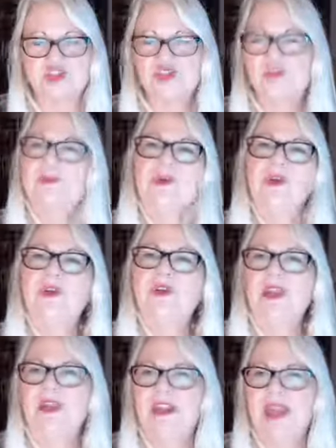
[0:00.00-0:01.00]
to
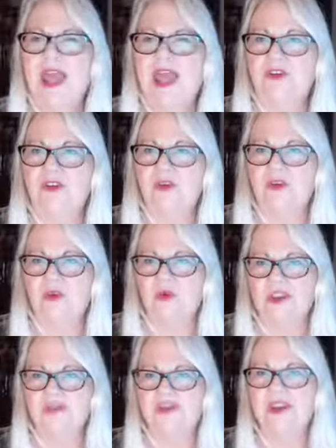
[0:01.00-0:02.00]
building and
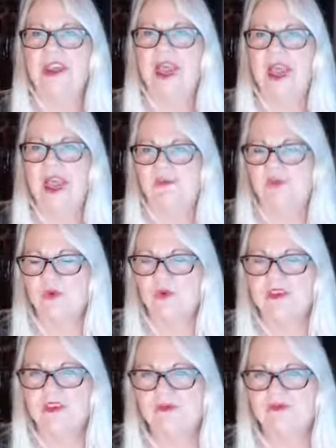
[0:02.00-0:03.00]
grieving and
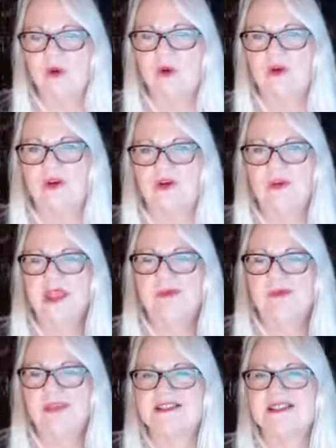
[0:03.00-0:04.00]
moving forward,
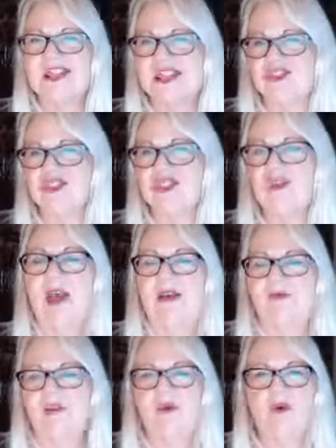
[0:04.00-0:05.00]
because they too
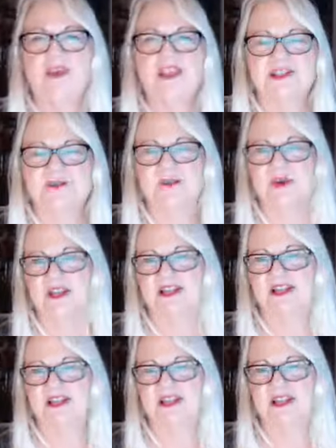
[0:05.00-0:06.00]
have their own
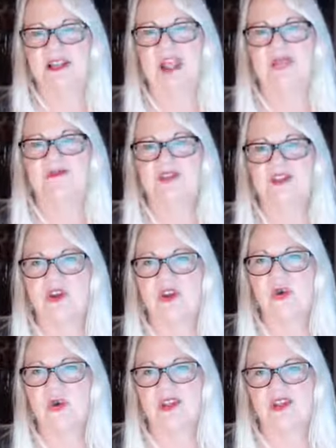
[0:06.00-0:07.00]
experiences in life that they're
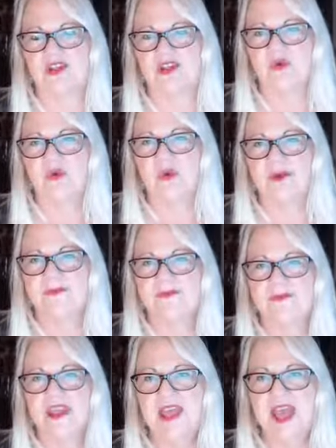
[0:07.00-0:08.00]
going to um,
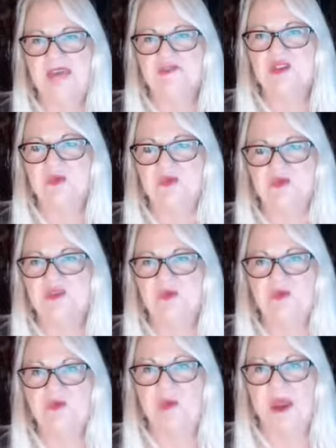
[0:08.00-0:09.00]
have to to
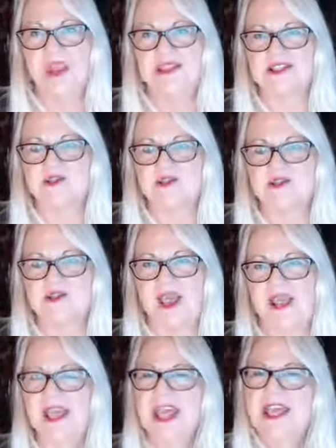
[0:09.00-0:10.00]
embrace, right?
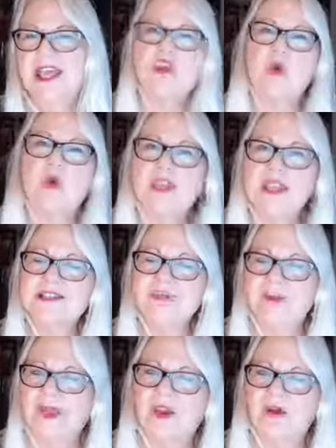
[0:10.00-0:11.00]
And so we as
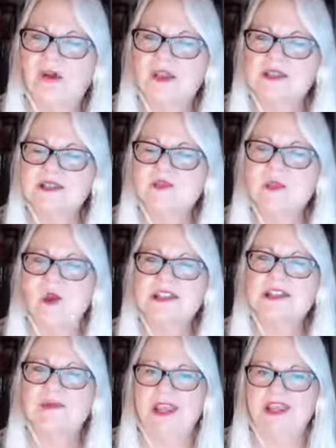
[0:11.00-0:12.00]
parents want
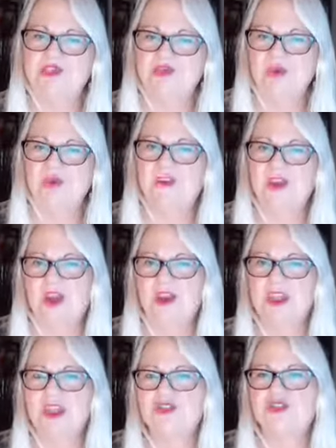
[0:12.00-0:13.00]
to make sure that our
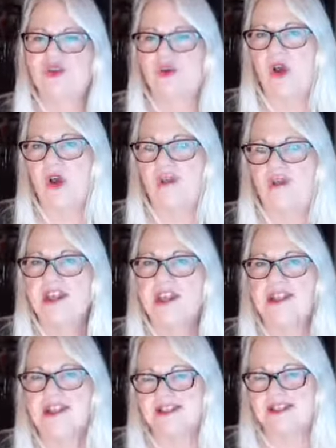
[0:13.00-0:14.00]
kids are on
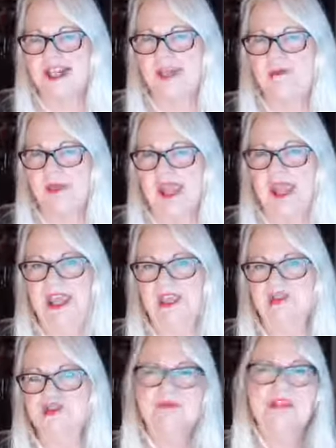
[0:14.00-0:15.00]
the same
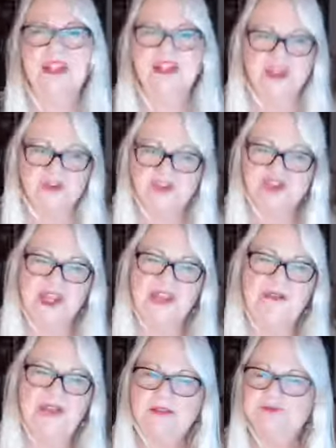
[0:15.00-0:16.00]
page, that they
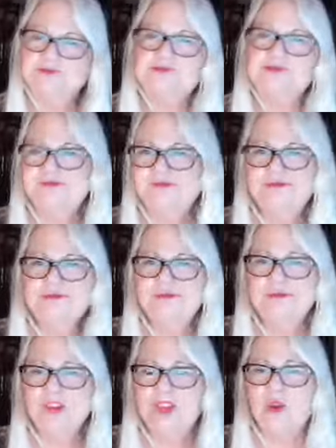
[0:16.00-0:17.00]
understand that,
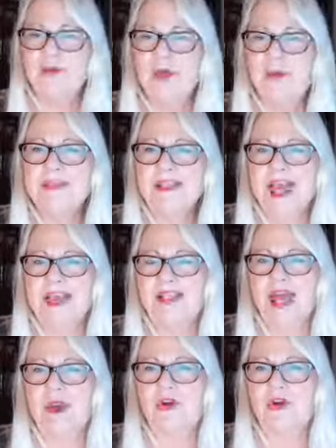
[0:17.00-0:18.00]
you know, mom and dad
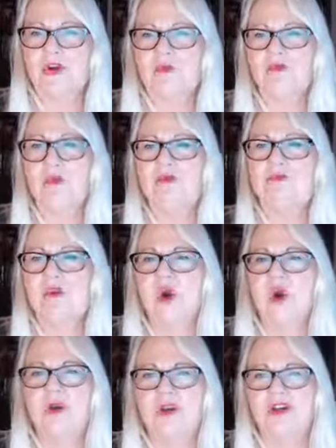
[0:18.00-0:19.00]
now are going to move
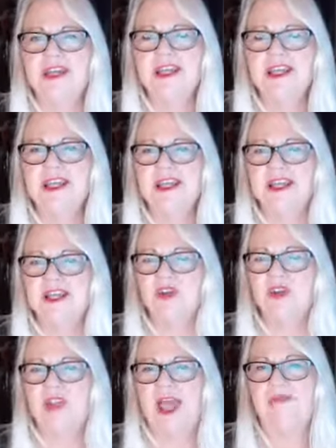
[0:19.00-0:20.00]
forward in their
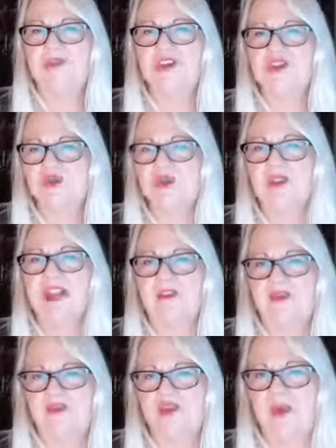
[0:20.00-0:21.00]
life into another
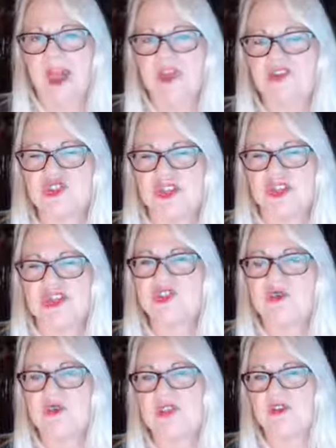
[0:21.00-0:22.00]
direction,
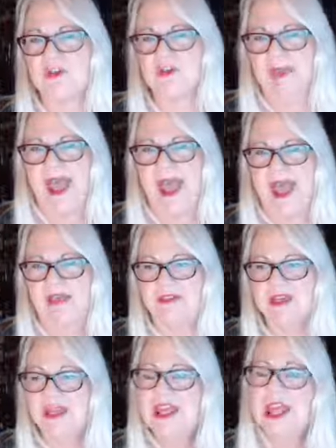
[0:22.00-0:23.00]
into another path,
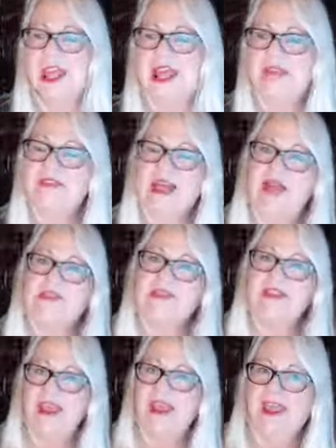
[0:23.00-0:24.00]
and that
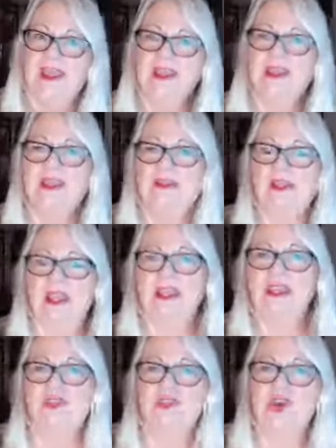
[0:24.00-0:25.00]
they can
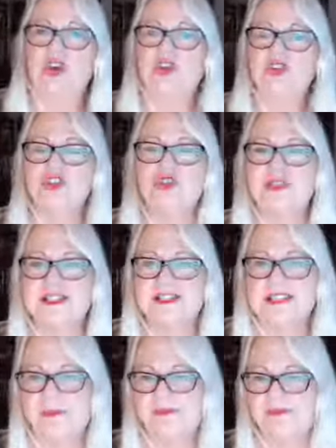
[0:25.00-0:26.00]
in turn do the
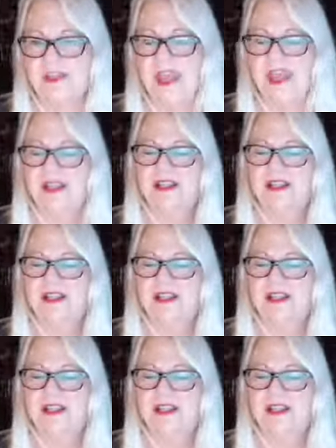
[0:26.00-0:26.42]
same thing.